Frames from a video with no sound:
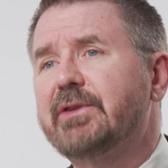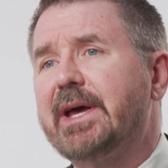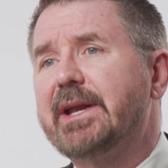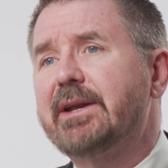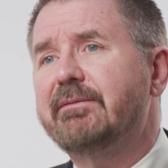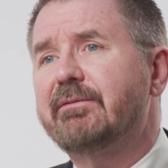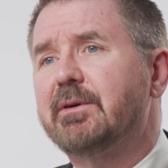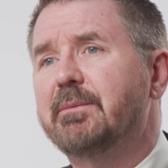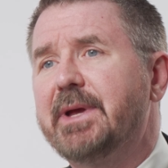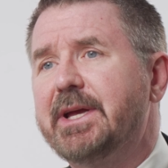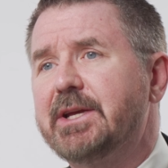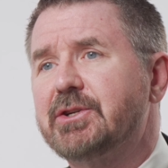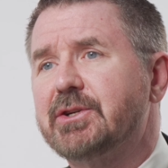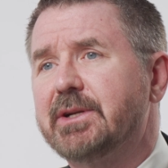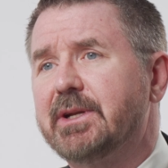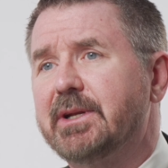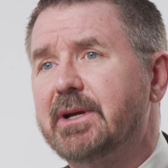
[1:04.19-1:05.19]
that
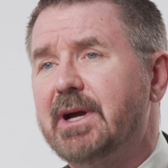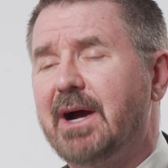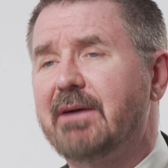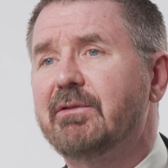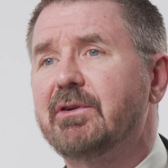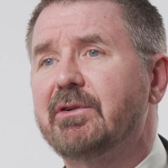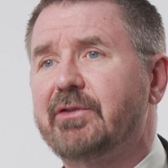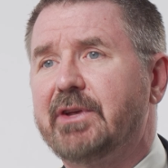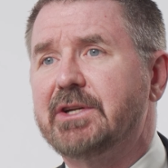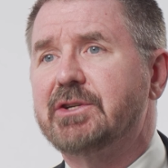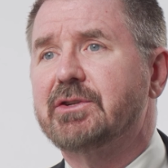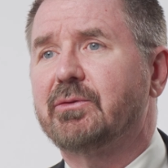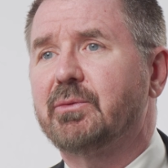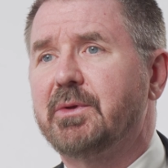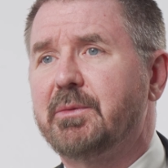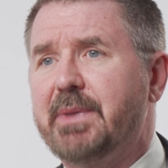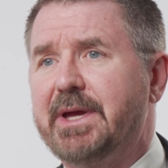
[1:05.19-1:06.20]
information in
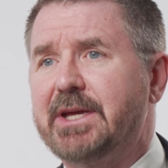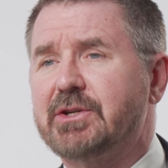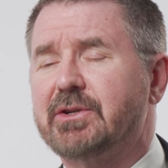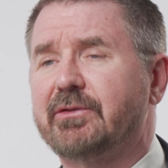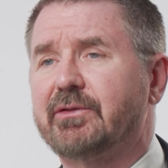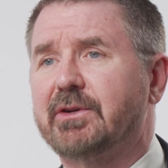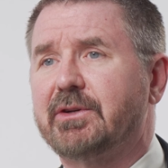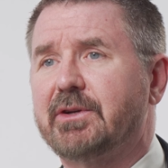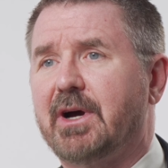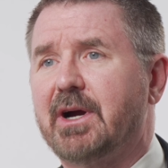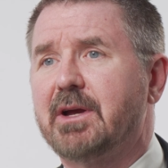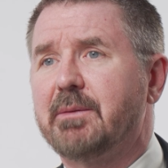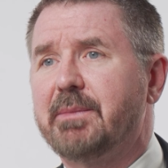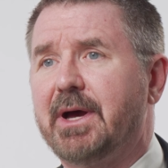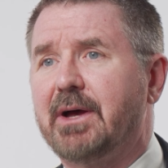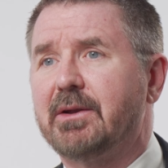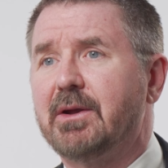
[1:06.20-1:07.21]
conversations with patients to talk
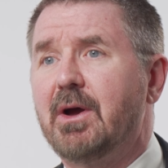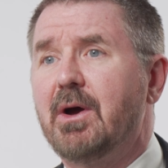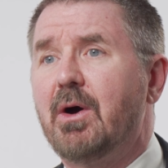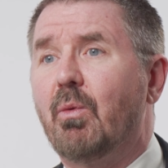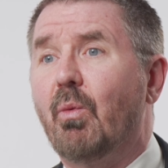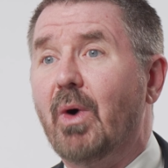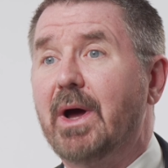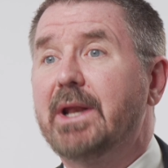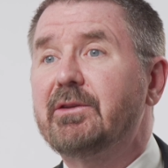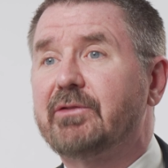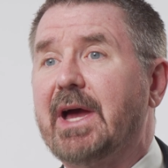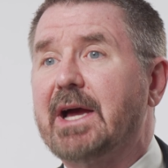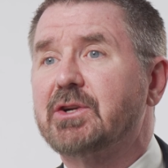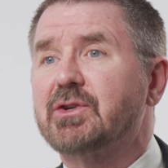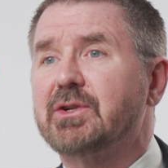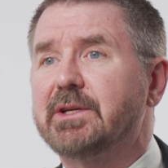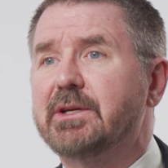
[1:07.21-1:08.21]
about what is
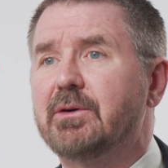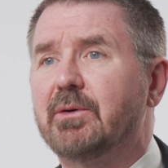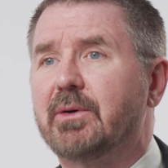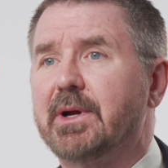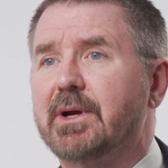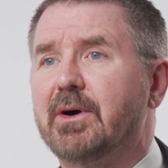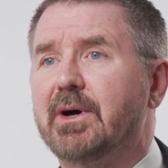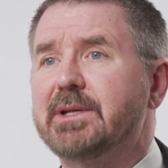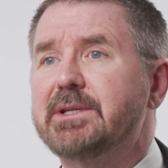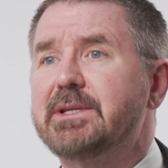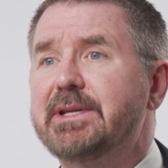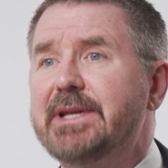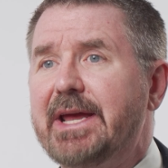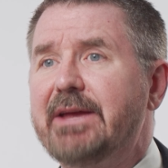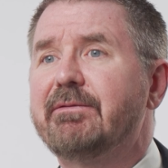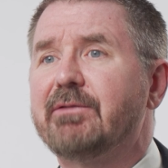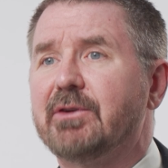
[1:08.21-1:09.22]
actually going on
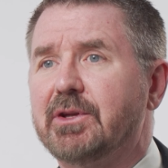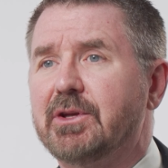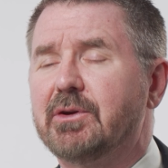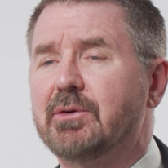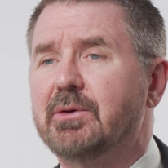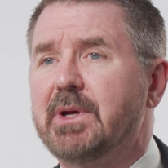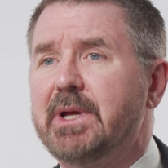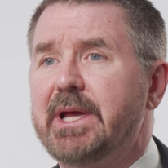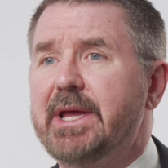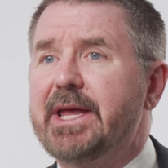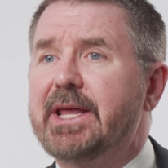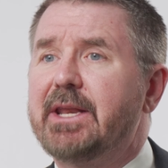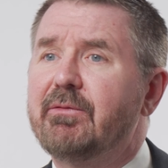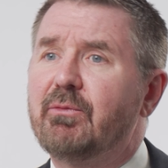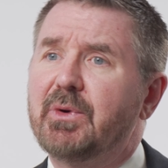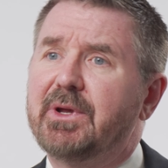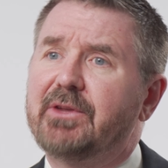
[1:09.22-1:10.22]
today for you.
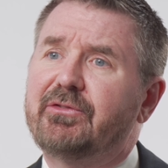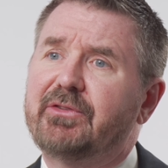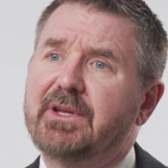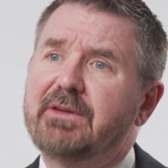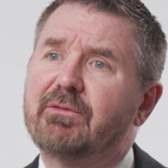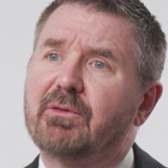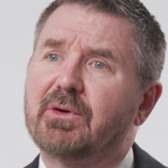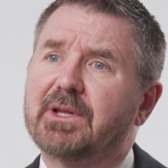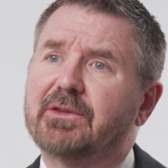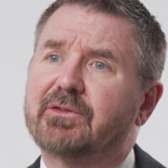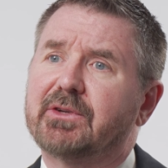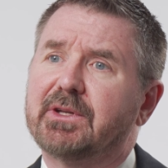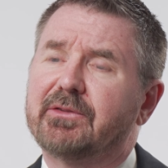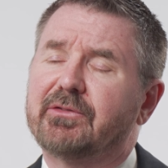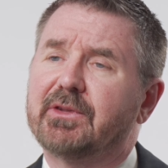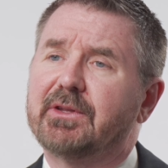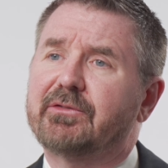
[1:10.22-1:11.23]
And if we see, for
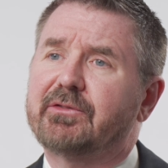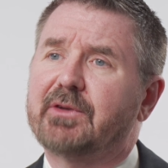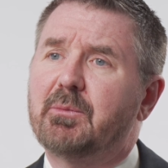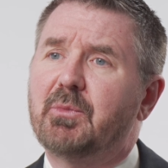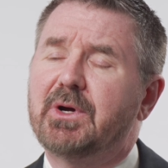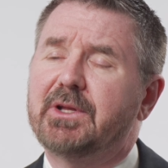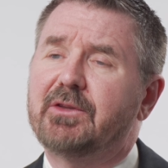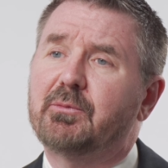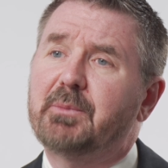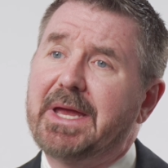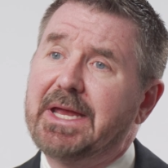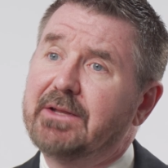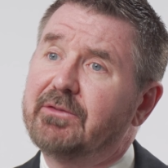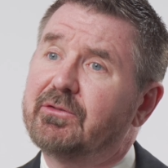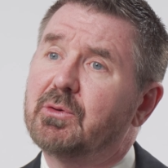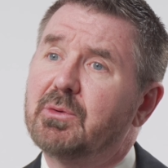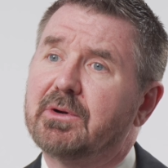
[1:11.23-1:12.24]
instance, that someone's
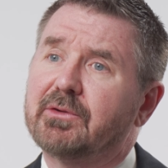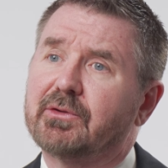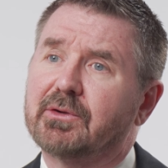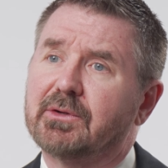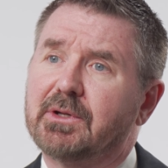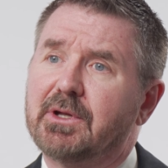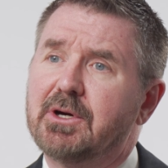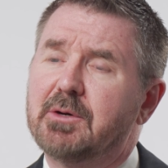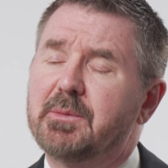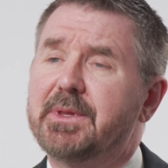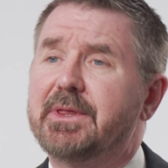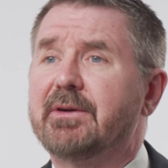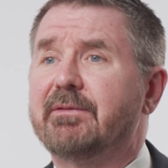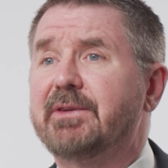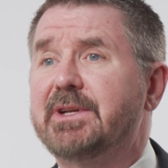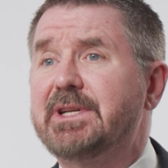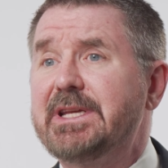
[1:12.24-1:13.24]
pain scores are low, but
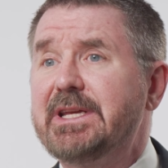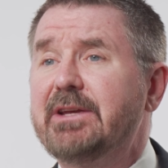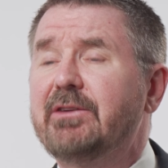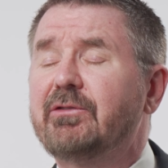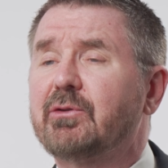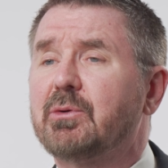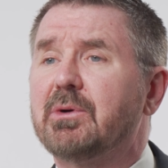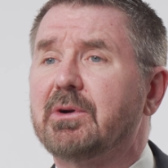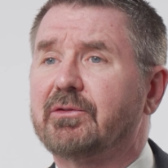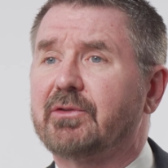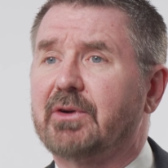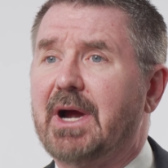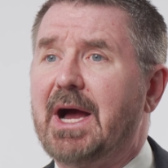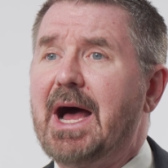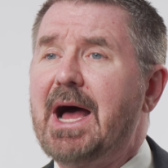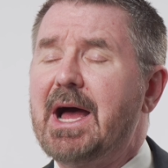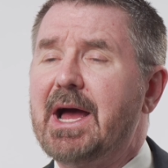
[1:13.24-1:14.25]
their fatigue scores are
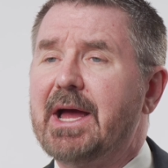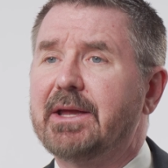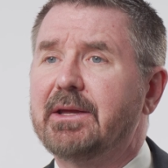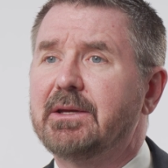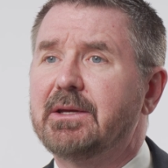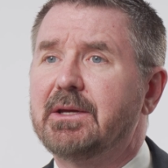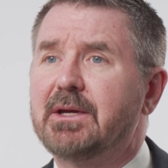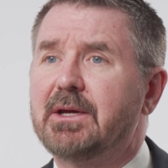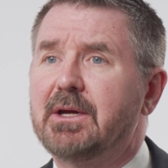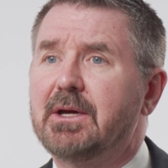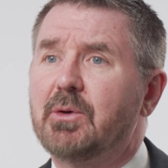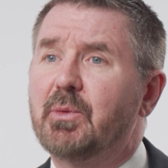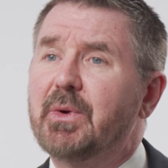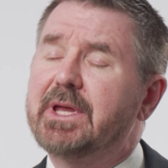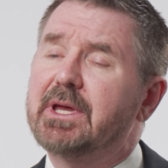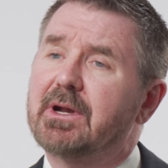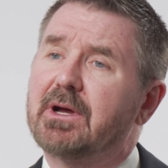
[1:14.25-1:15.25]
high,
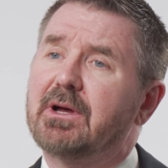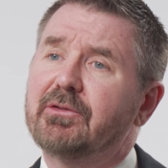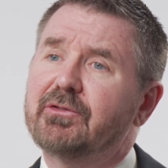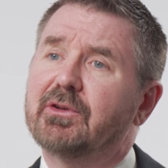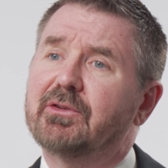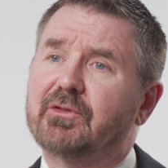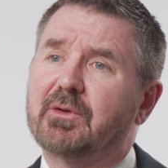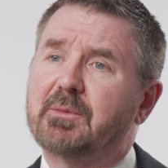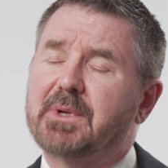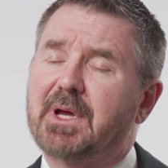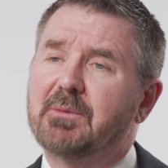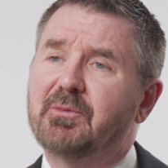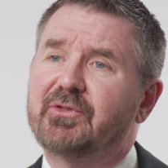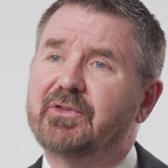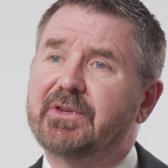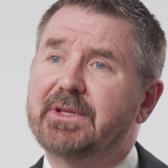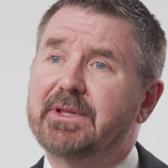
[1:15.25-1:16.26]
we can also
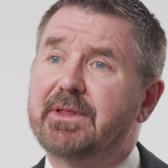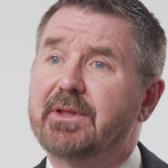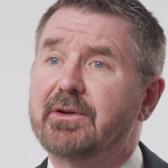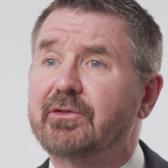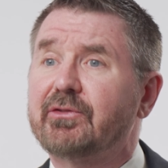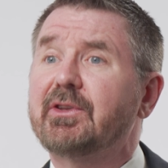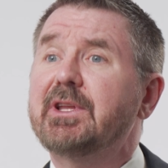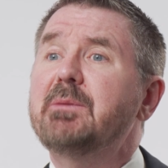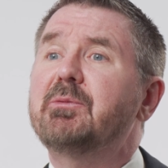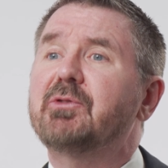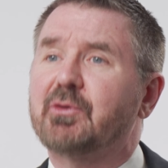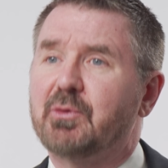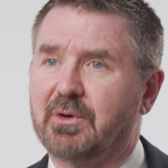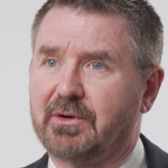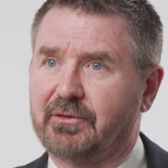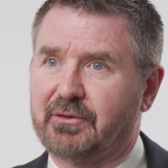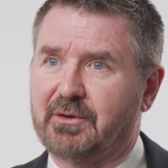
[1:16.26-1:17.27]
sometimes see that their sleep
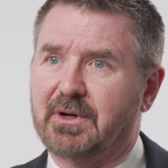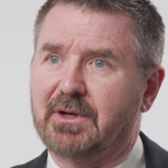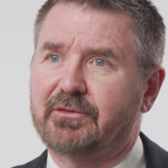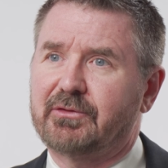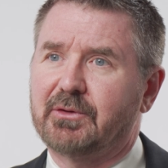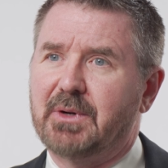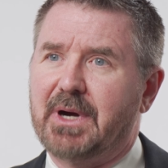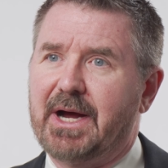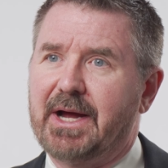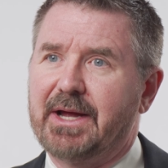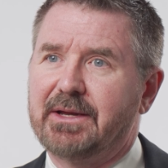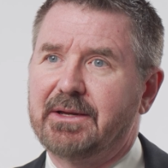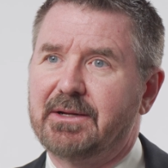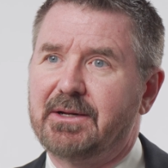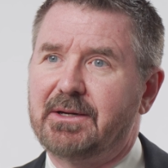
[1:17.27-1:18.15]
scores are also high.